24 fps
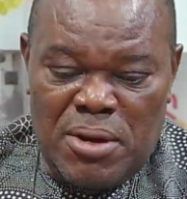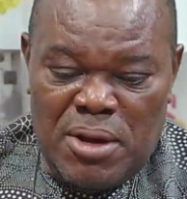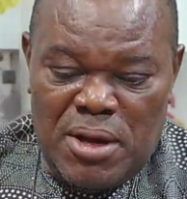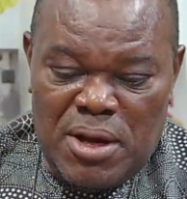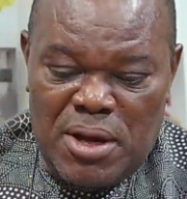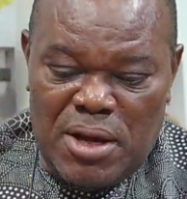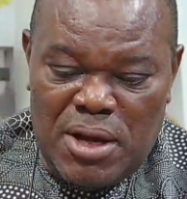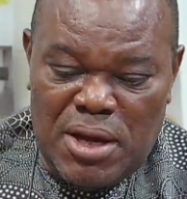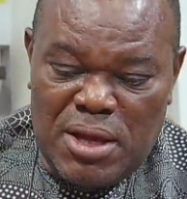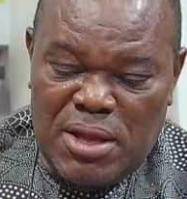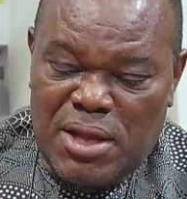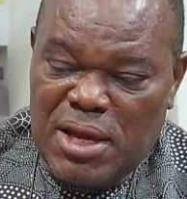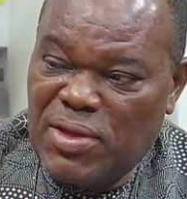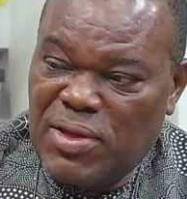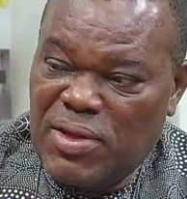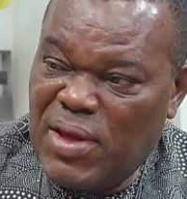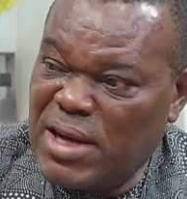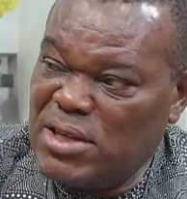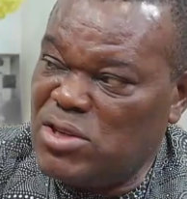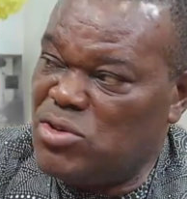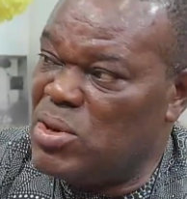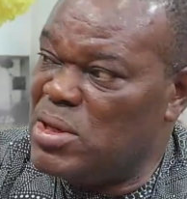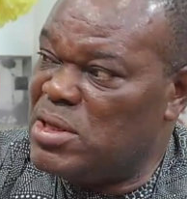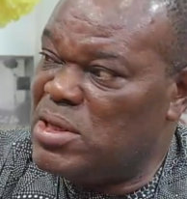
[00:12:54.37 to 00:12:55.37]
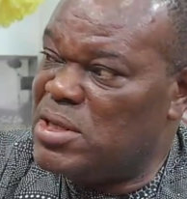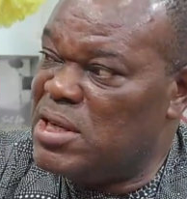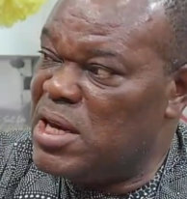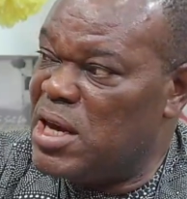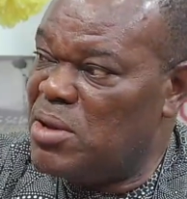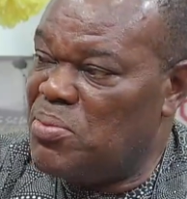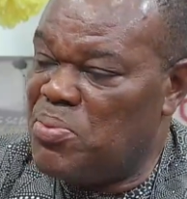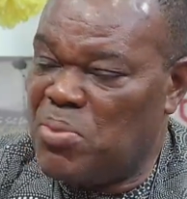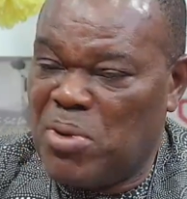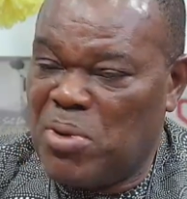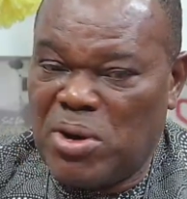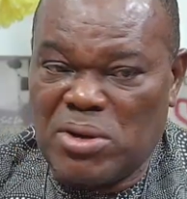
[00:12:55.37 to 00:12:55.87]
In the next 28
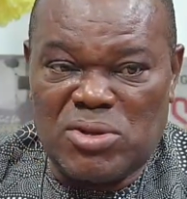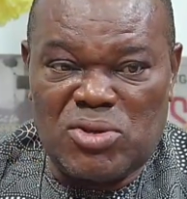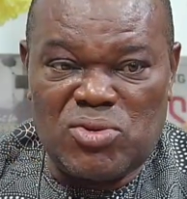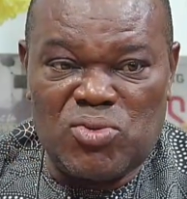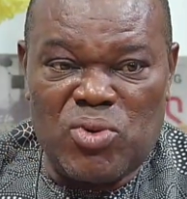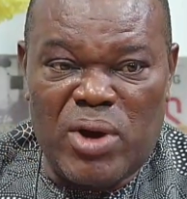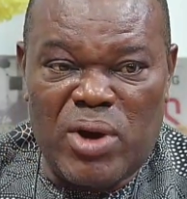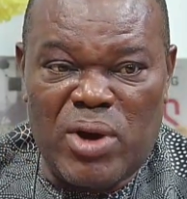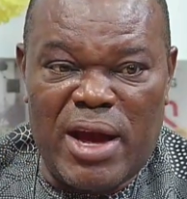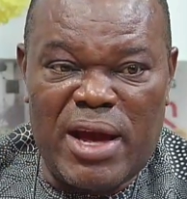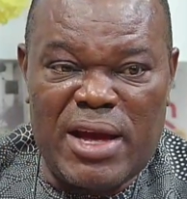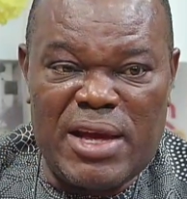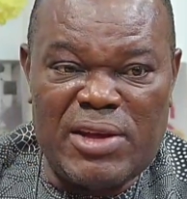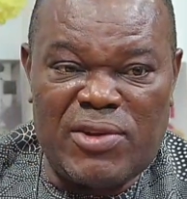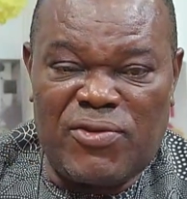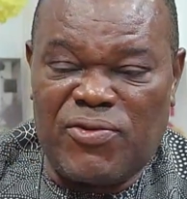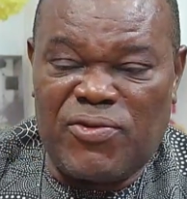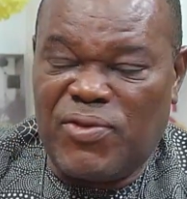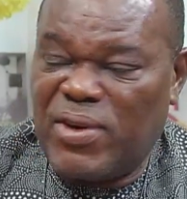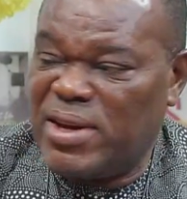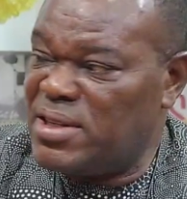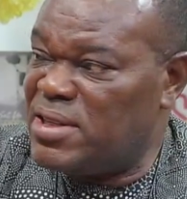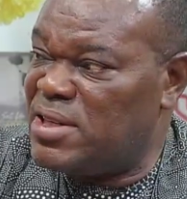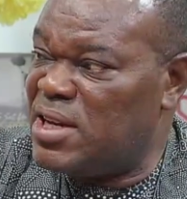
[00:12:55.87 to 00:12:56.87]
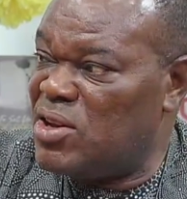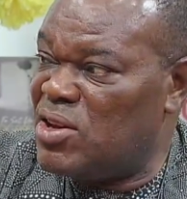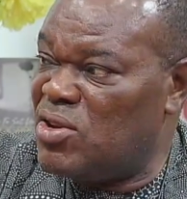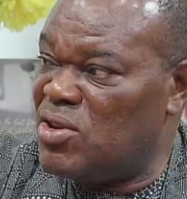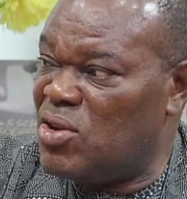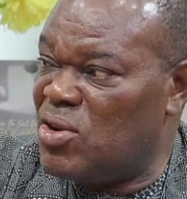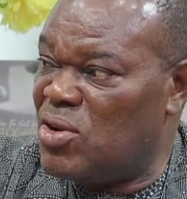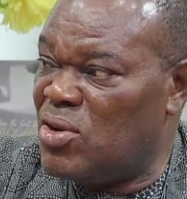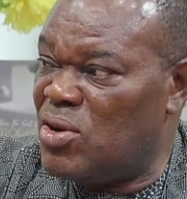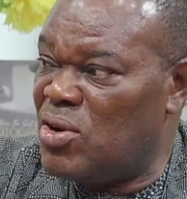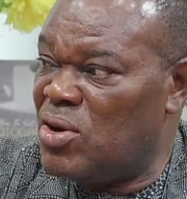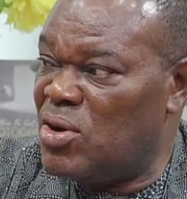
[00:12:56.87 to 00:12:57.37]
months, where his first
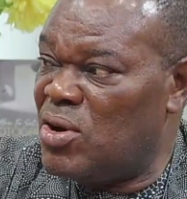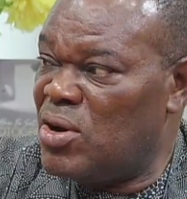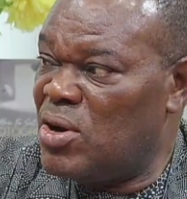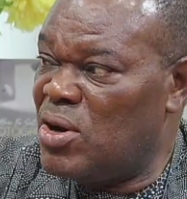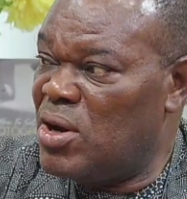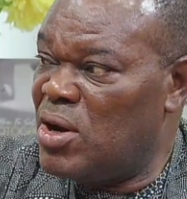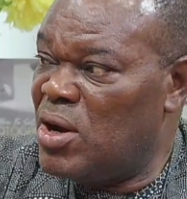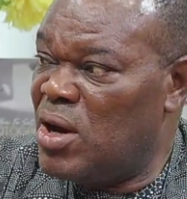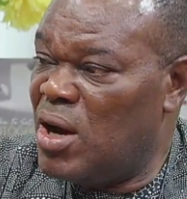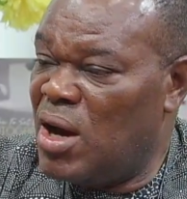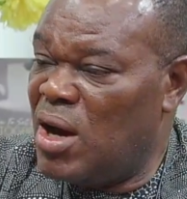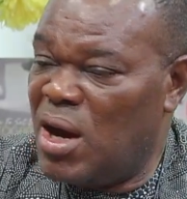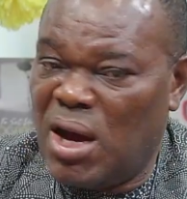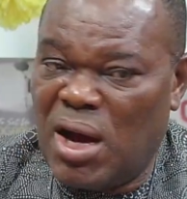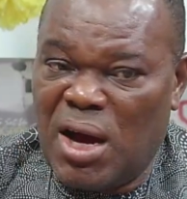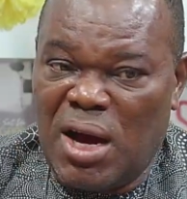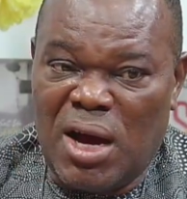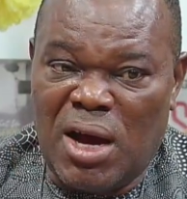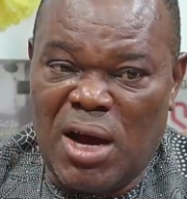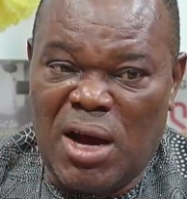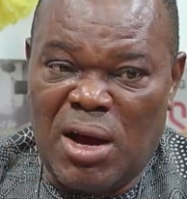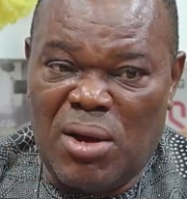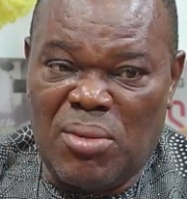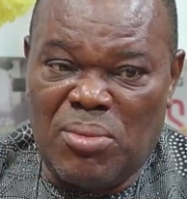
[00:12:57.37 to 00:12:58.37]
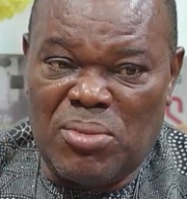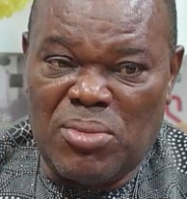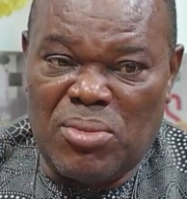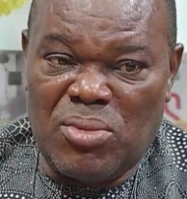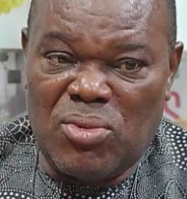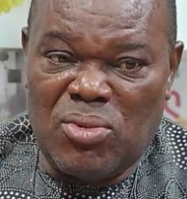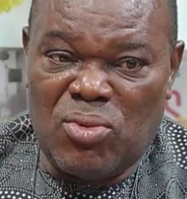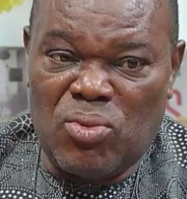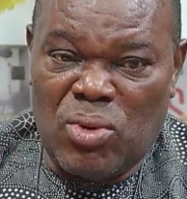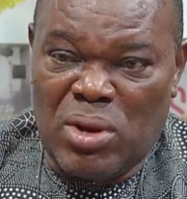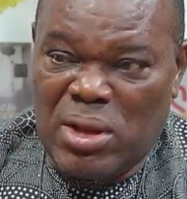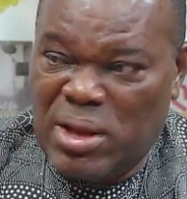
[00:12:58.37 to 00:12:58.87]
tenure
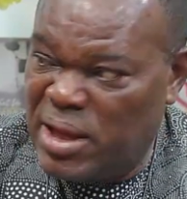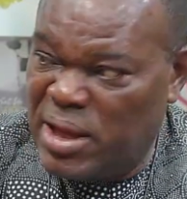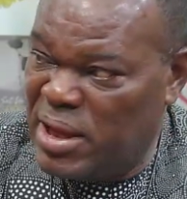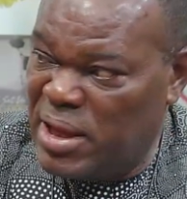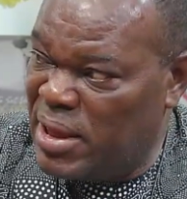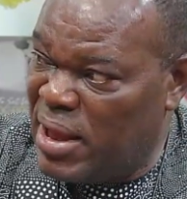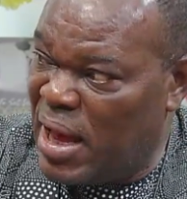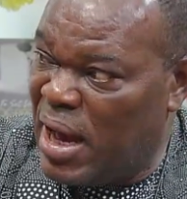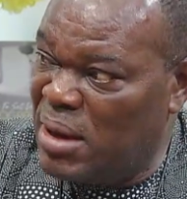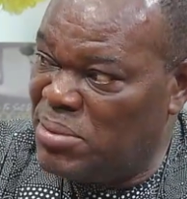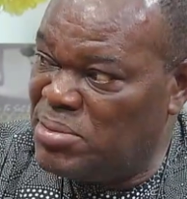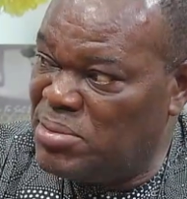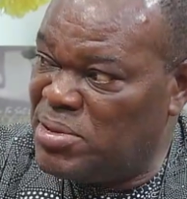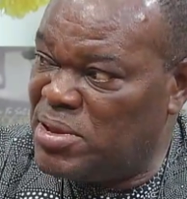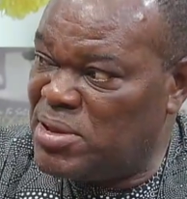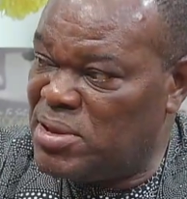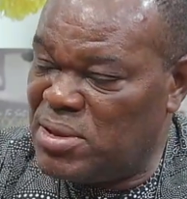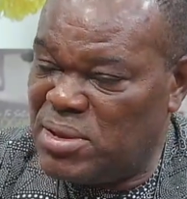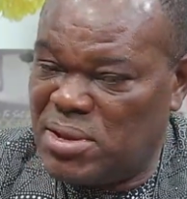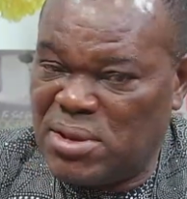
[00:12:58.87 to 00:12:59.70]
will elapse,